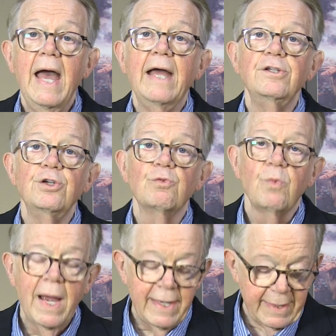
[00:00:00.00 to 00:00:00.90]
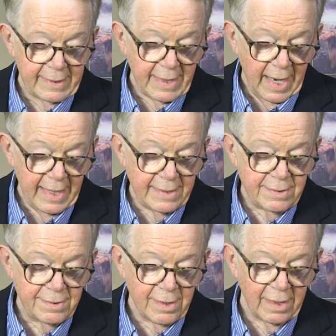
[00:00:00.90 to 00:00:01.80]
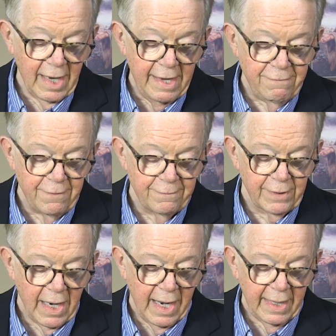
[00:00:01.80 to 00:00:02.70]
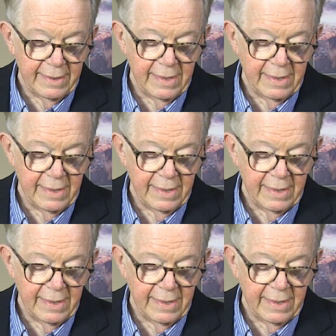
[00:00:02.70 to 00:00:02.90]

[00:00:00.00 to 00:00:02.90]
And you recognize the life of God